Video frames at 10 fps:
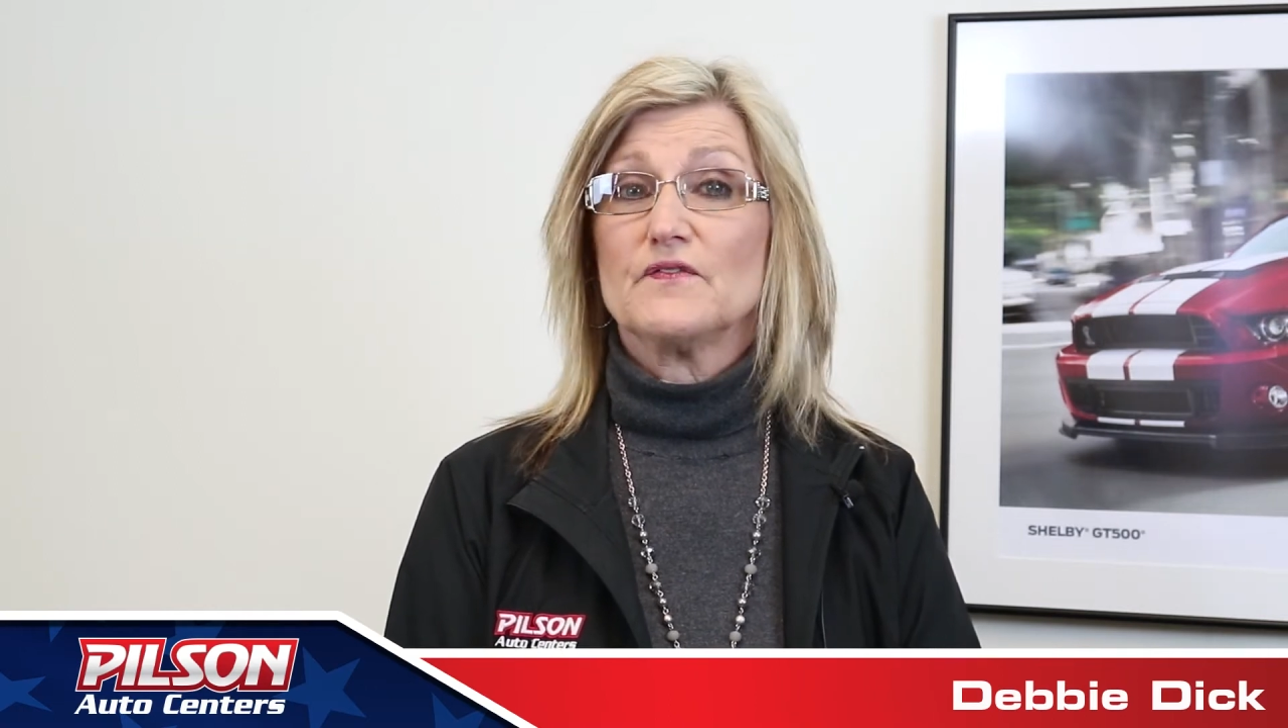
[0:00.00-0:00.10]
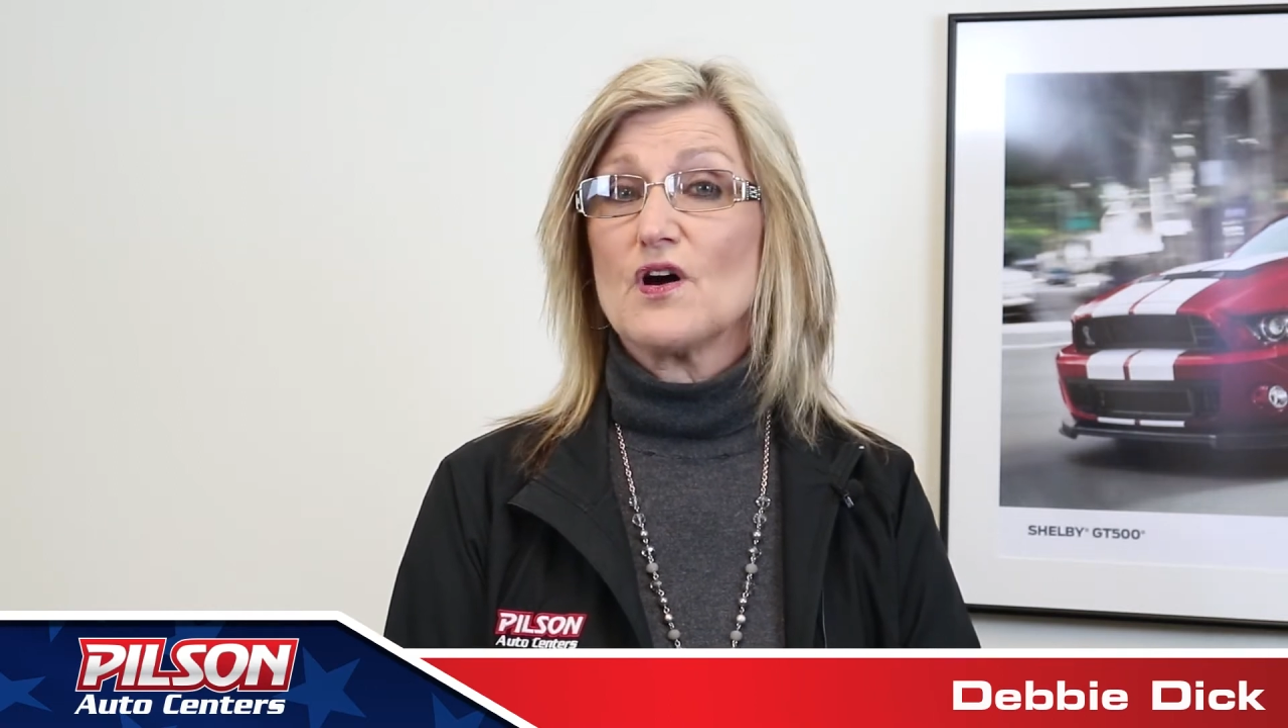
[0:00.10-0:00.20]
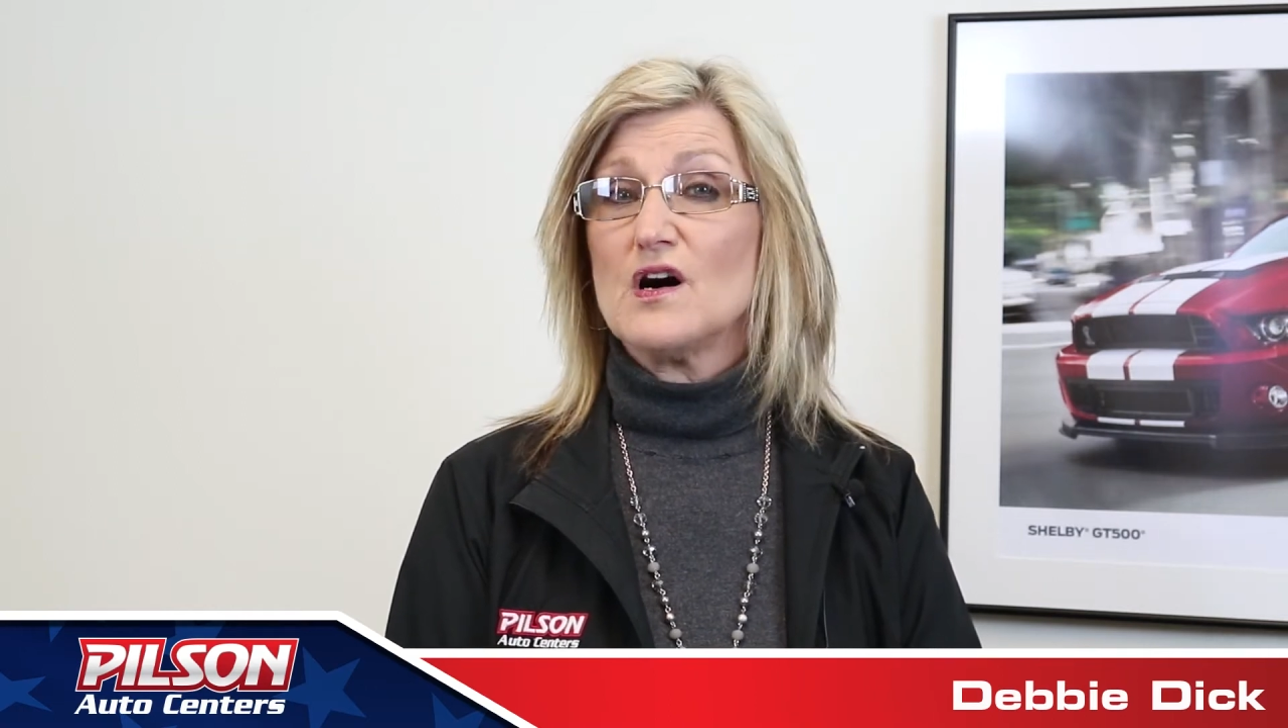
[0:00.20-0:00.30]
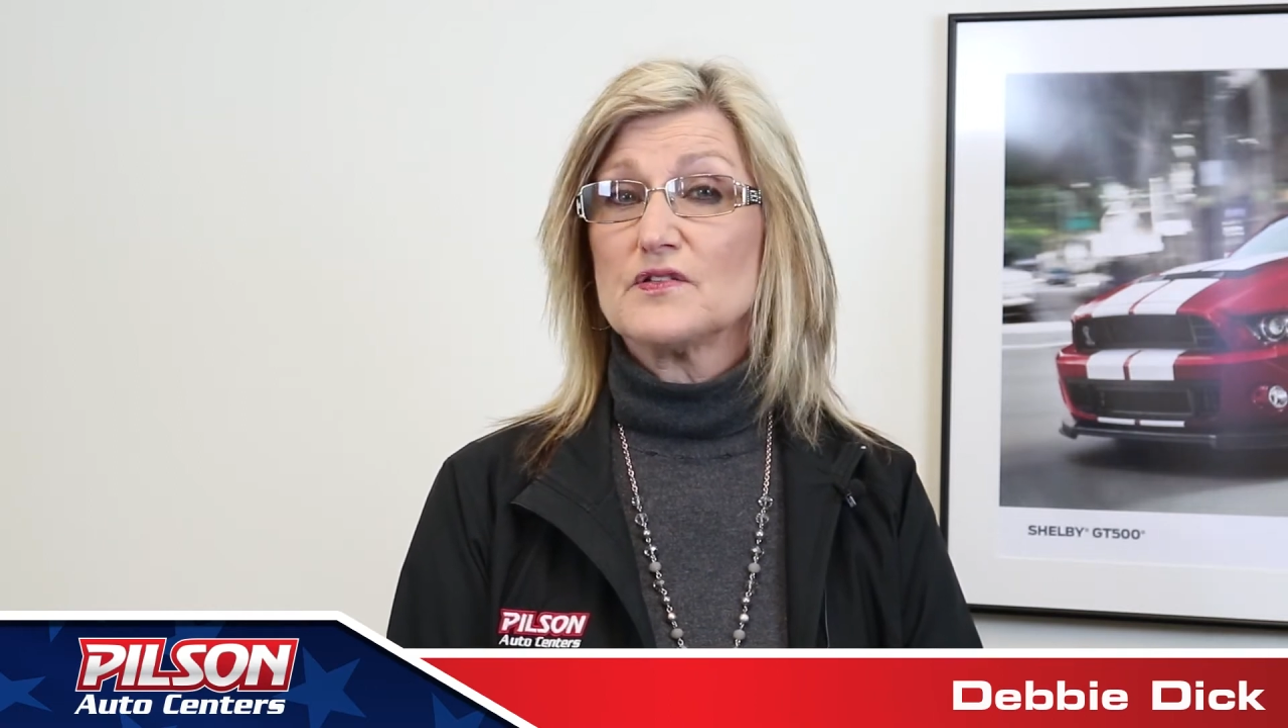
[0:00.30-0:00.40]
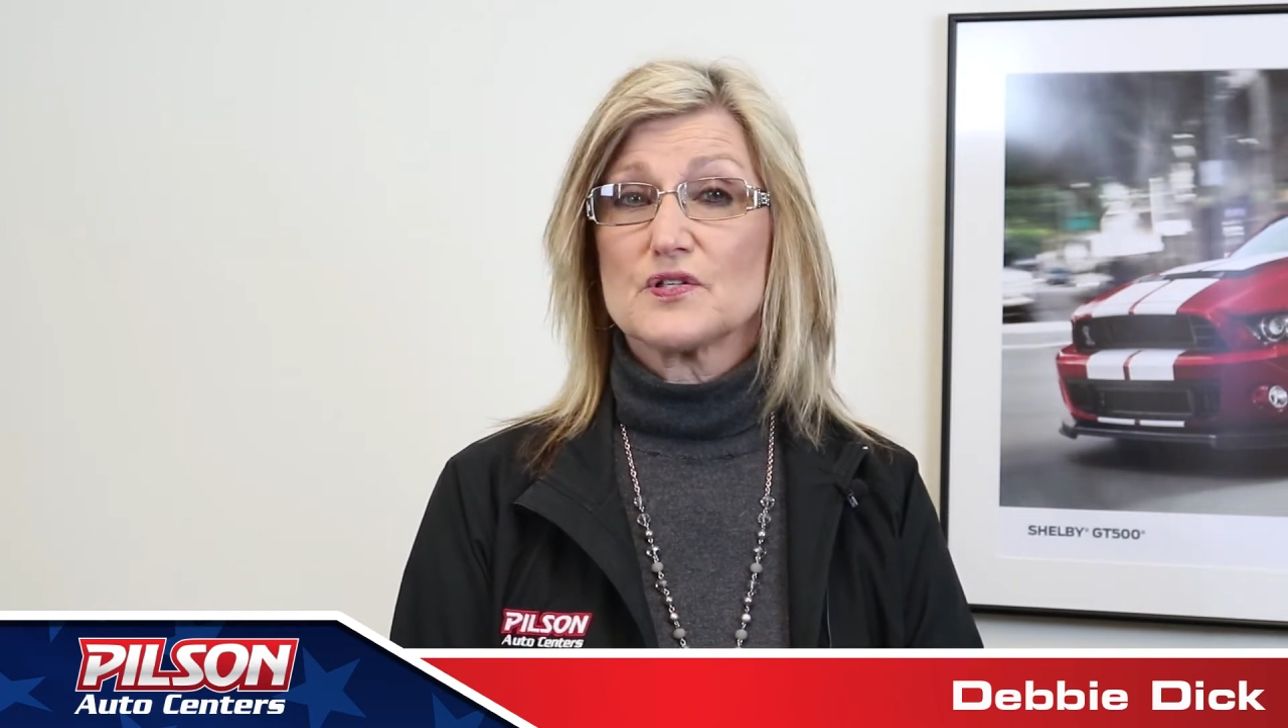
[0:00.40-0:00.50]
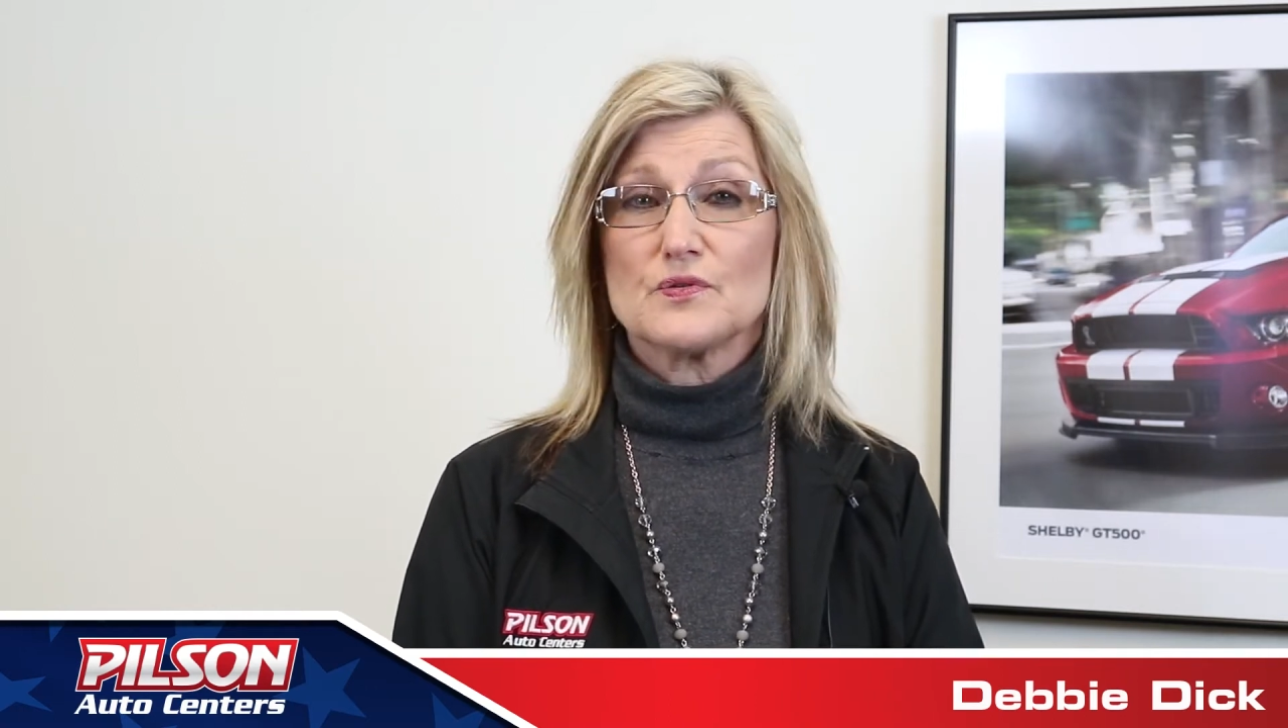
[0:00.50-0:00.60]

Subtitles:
give you all